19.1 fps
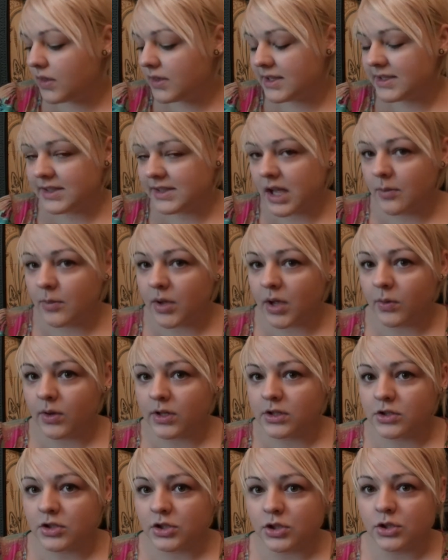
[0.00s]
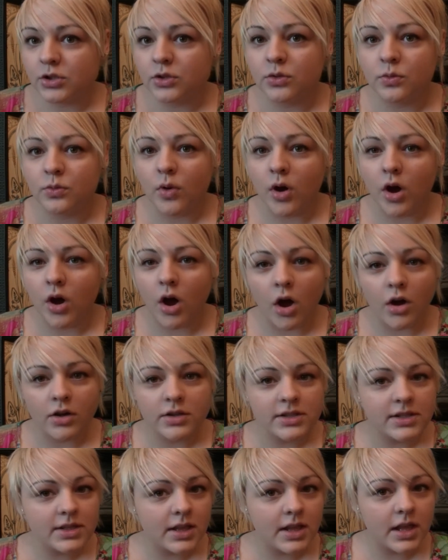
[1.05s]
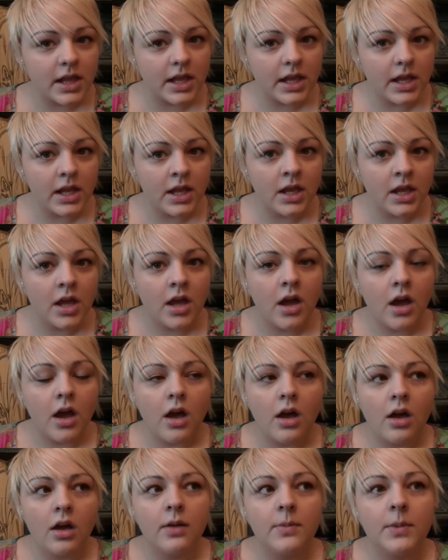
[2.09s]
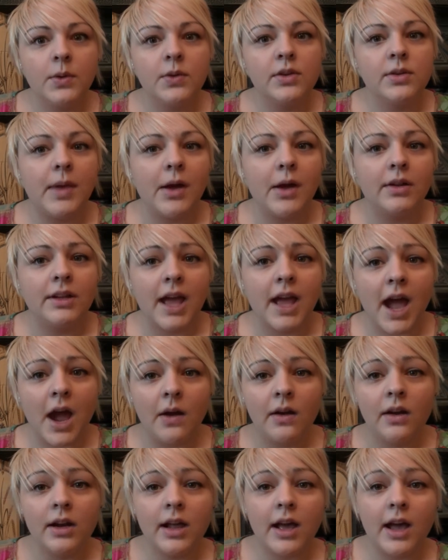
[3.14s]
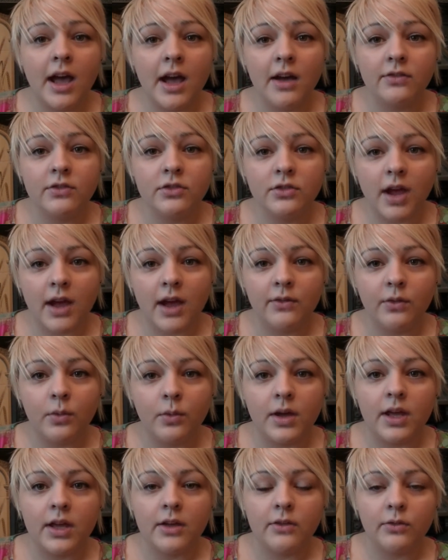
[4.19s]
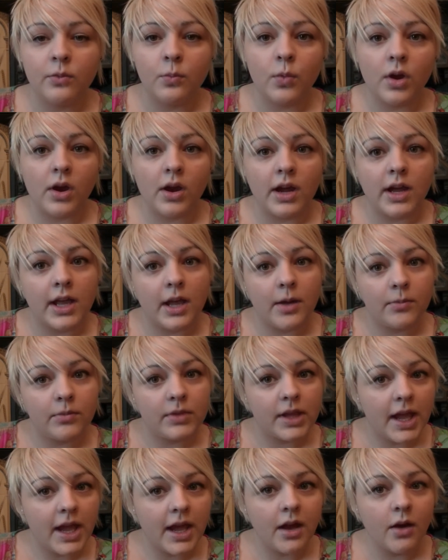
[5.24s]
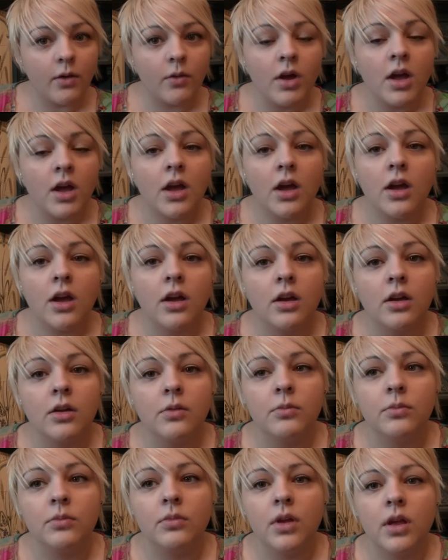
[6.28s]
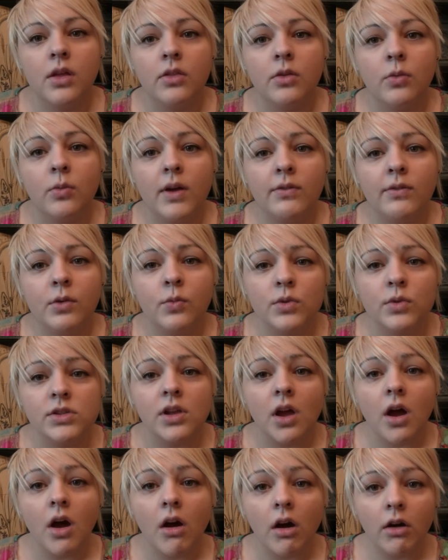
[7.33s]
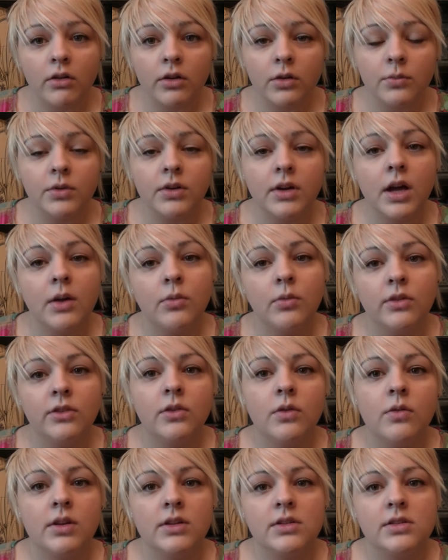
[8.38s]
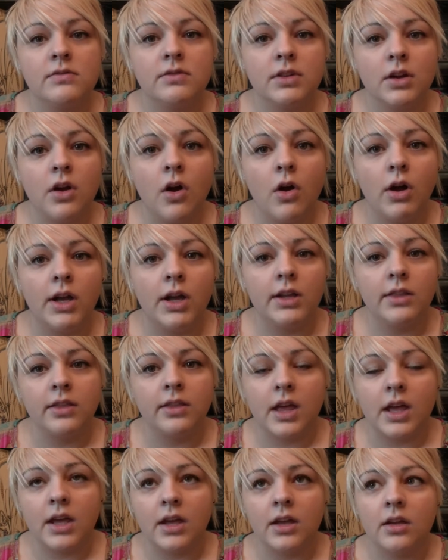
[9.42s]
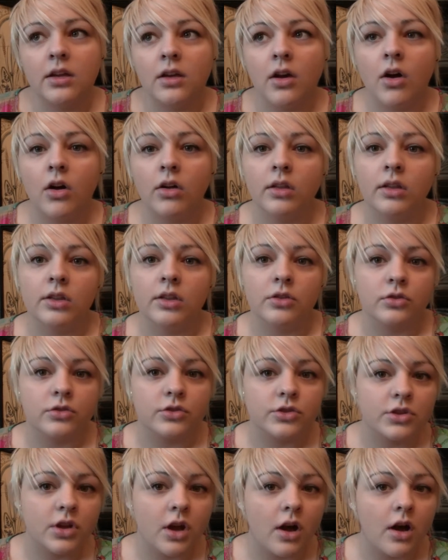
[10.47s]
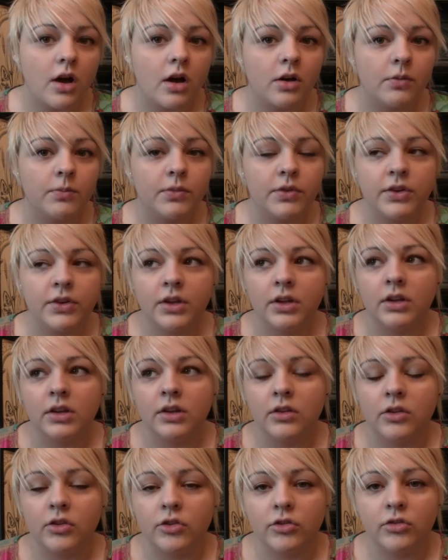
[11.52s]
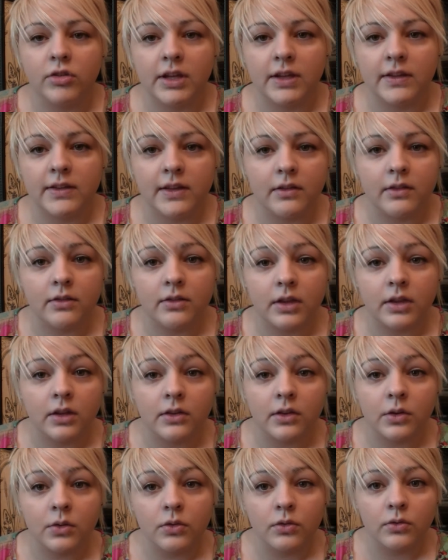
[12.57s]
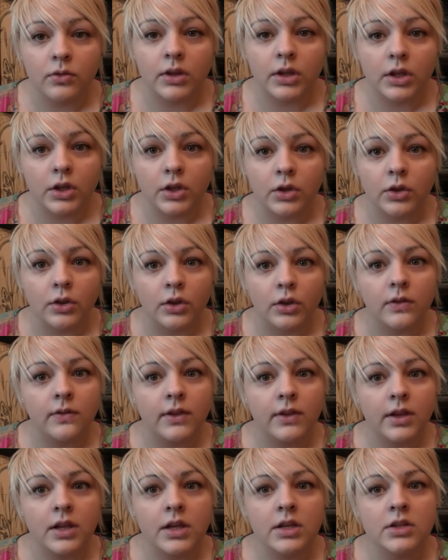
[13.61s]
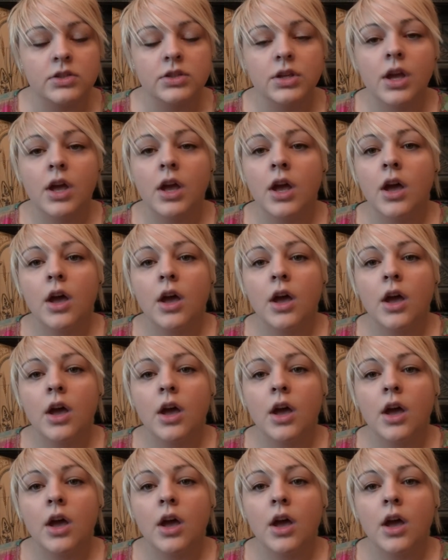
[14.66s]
This time I went to Otley. It was about an hour and a half drive away from where I am now. The weather was horrible. I was going to record like all the little shops and the streets and everything because it was a really cute little village,